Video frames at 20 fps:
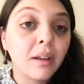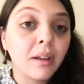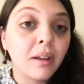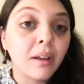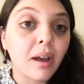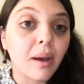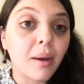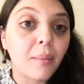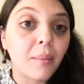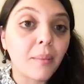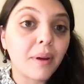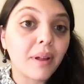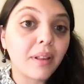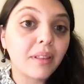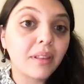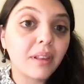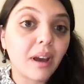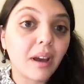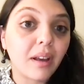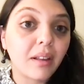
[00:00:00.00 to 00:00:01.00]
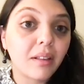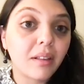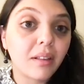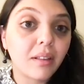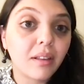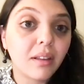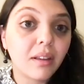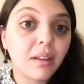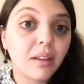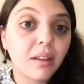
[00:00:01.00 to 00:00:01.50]
And the
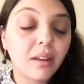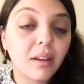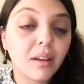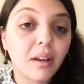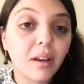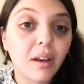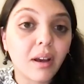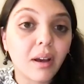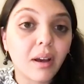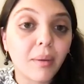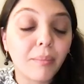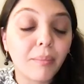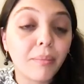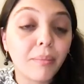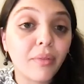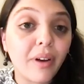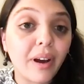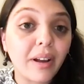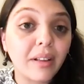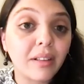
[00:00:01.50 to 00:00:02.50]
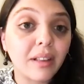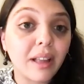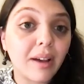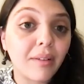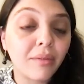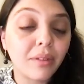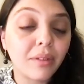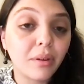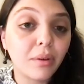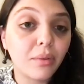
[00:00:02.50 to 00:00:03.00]
ICC provides an
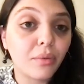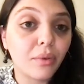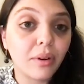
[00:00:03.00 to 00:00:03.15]
avenue for